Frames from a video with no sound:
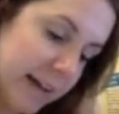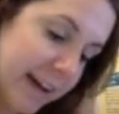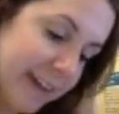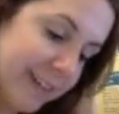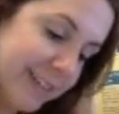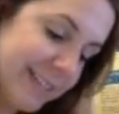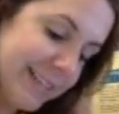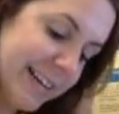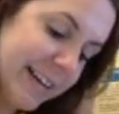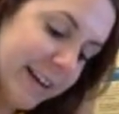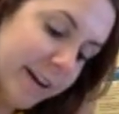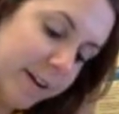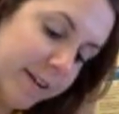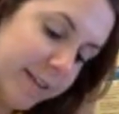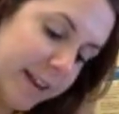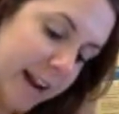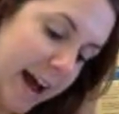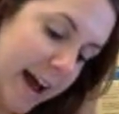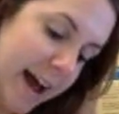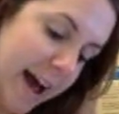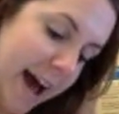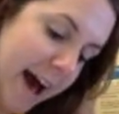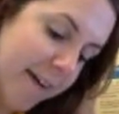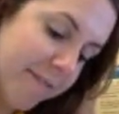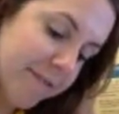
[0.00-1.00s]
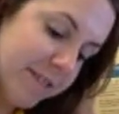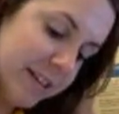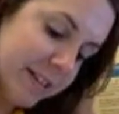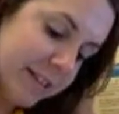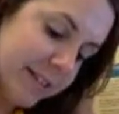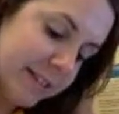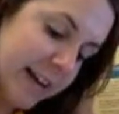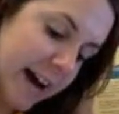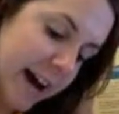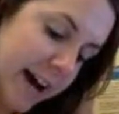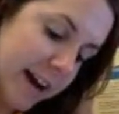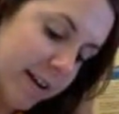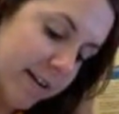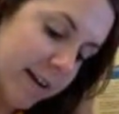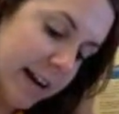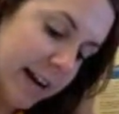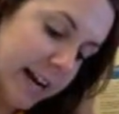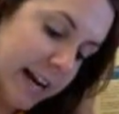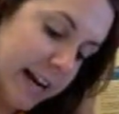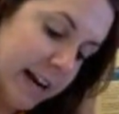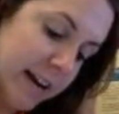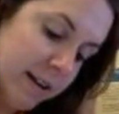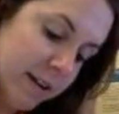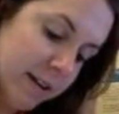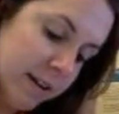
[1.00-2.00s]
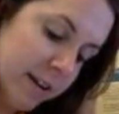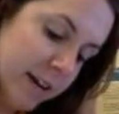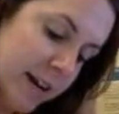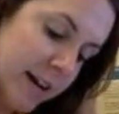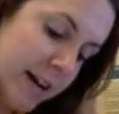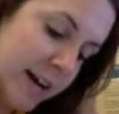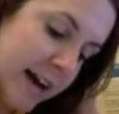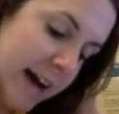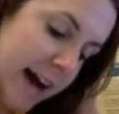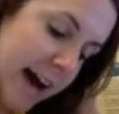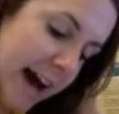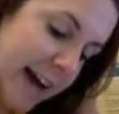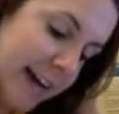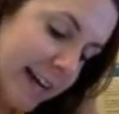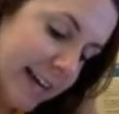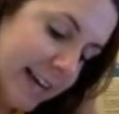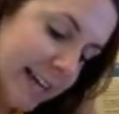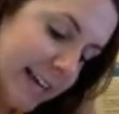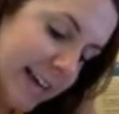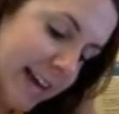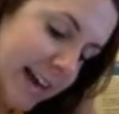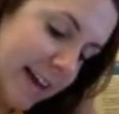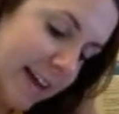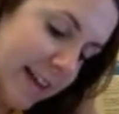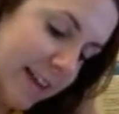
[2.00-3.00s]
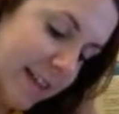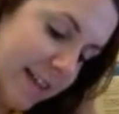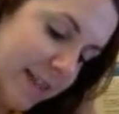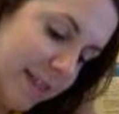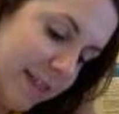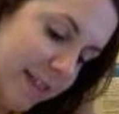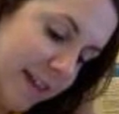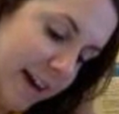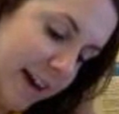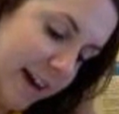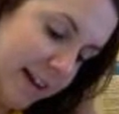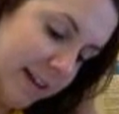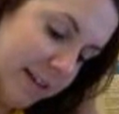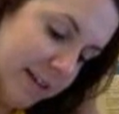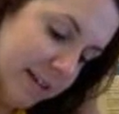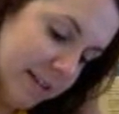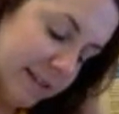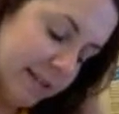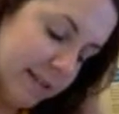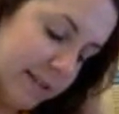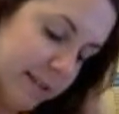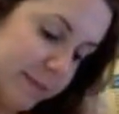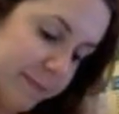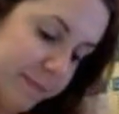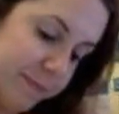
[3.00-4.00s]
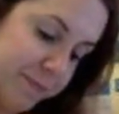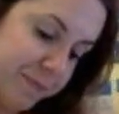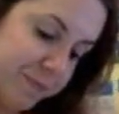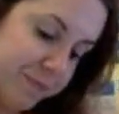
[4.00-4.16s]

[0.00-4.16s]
I see here that I have this side already. I can get this.